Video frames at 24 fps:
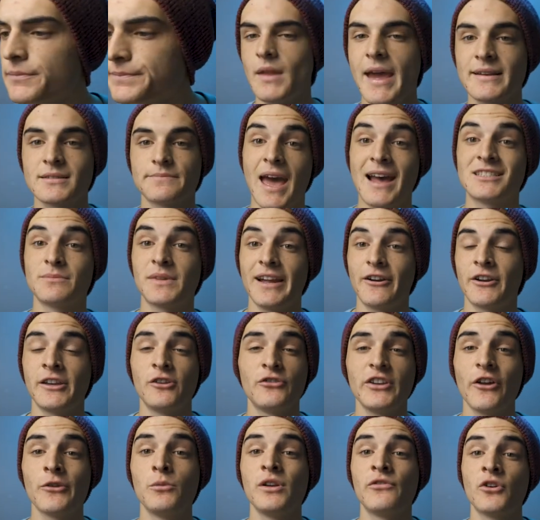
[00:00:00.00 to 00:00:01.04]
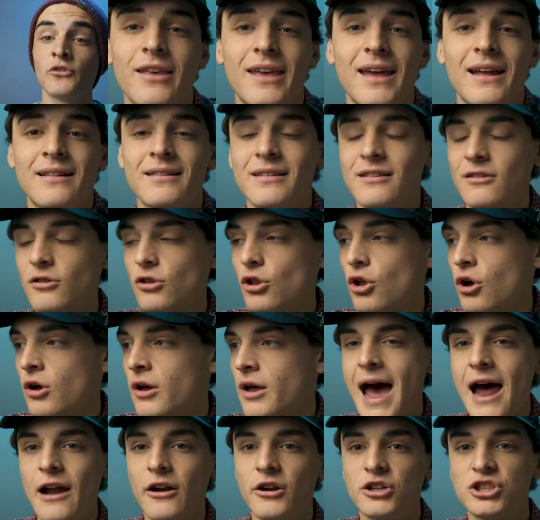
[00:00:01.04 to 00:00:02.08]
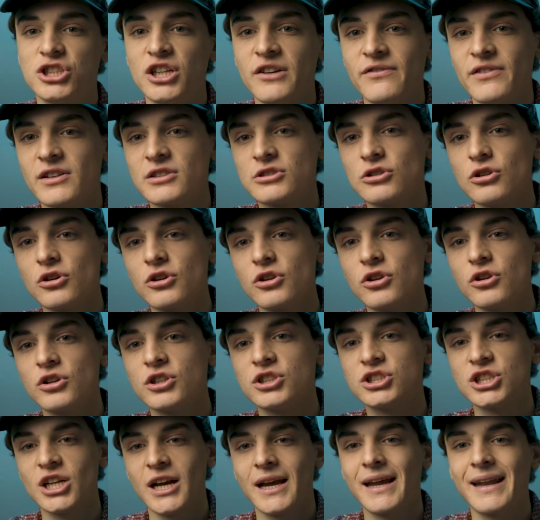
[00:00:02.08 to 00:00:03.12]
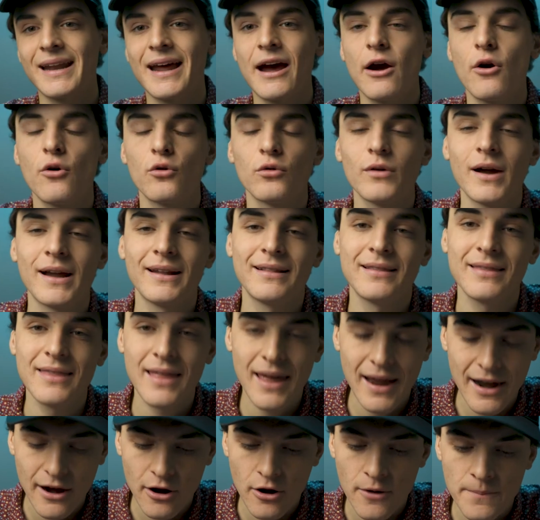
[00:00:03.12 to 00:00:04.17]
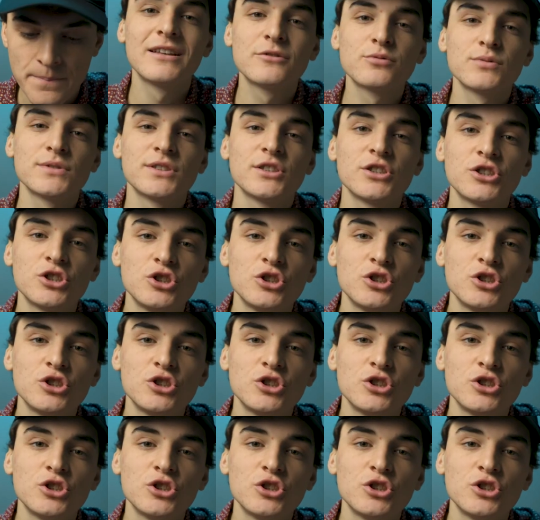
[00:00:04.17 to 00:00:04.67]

on how to how to how to get this look, how to achieve this look. You can check it out right there. This was a